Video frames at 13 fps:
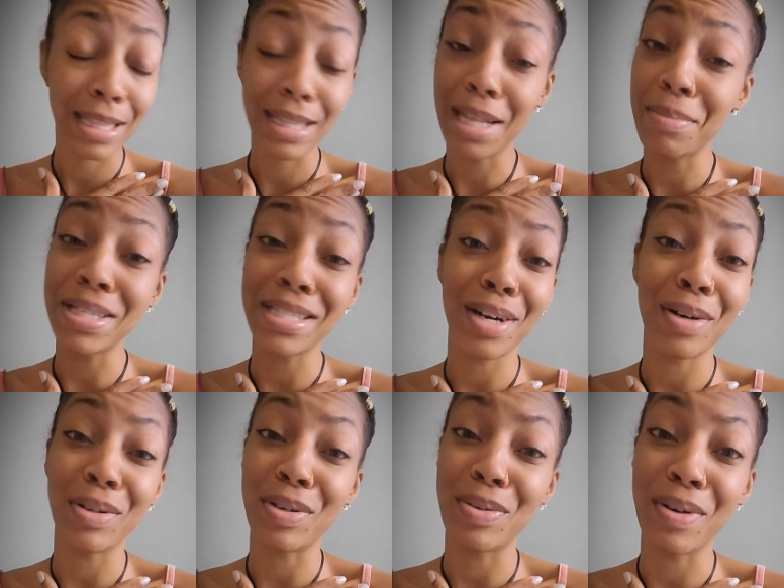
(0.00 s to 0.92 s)
let me tell
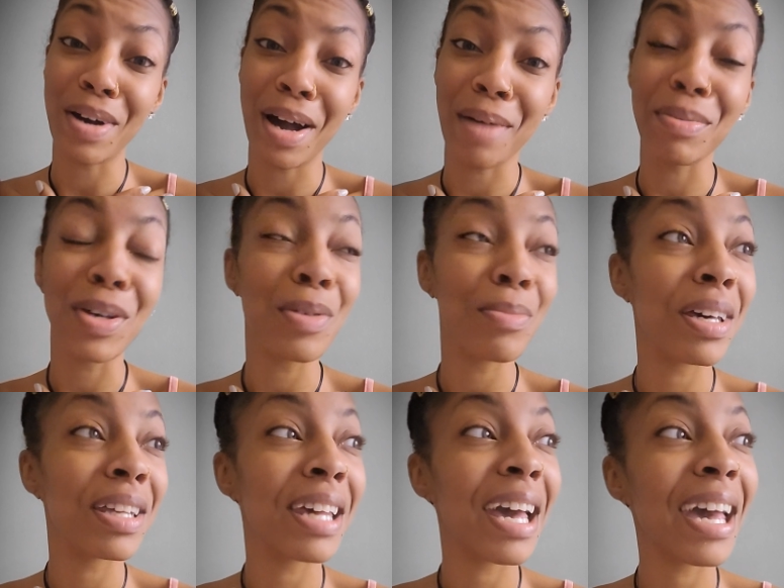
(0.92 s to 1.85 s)
you, I'm
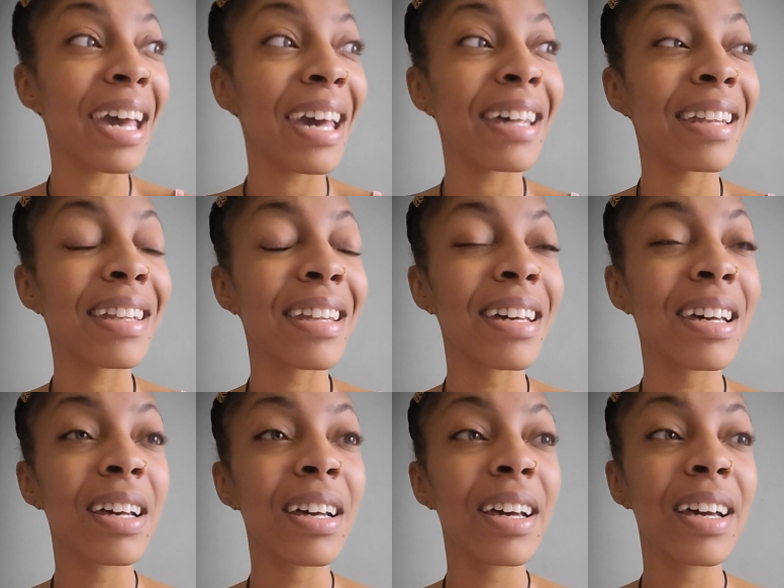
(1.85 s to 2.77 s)
human, and
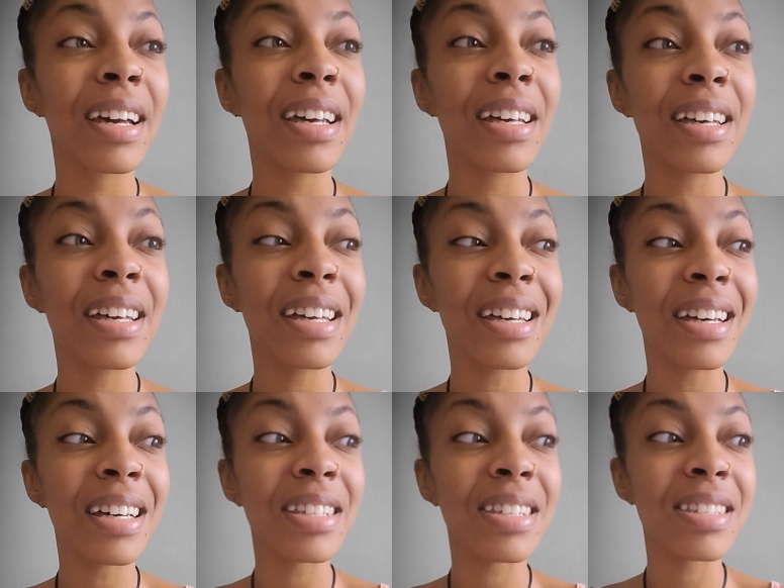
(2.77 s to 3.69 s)
he he
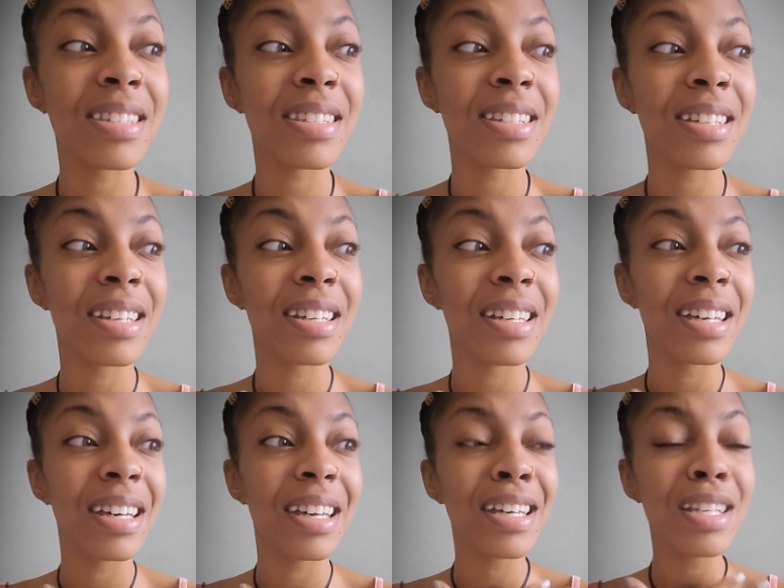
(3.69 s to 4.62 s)
is
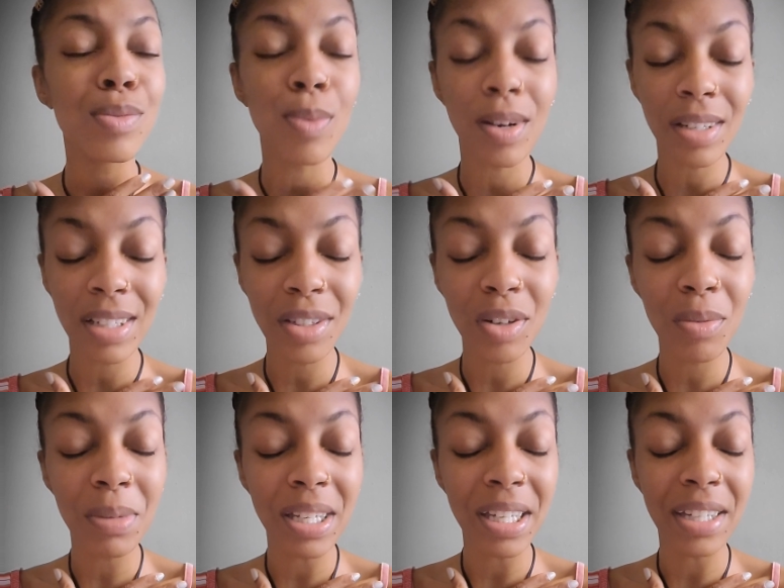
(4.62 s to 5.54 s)
he's working on
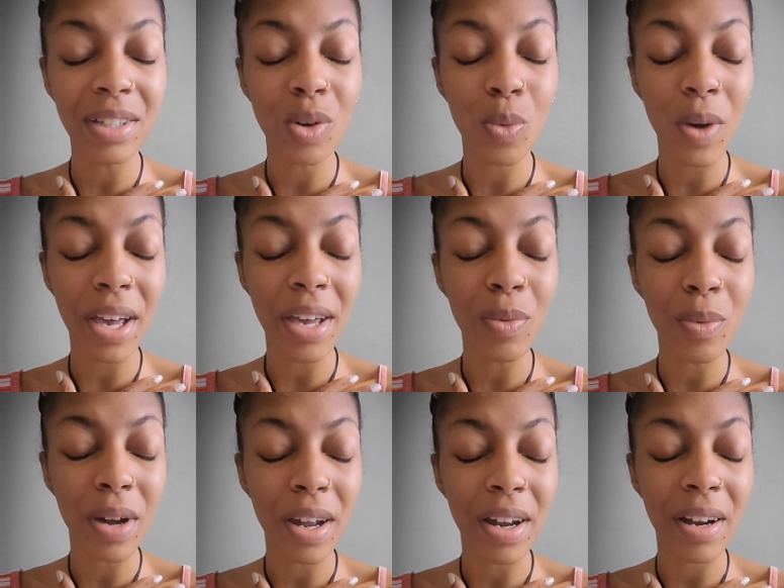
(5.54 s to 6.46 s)
me in a way
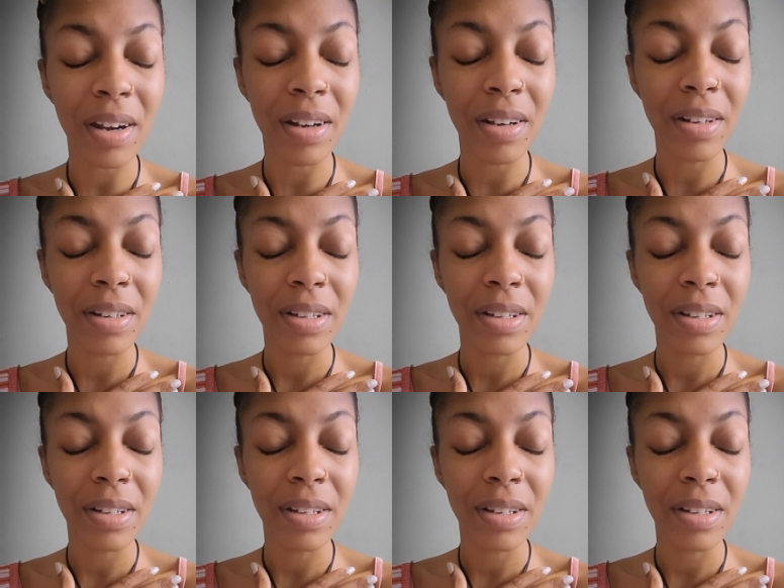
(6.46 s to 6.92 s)
where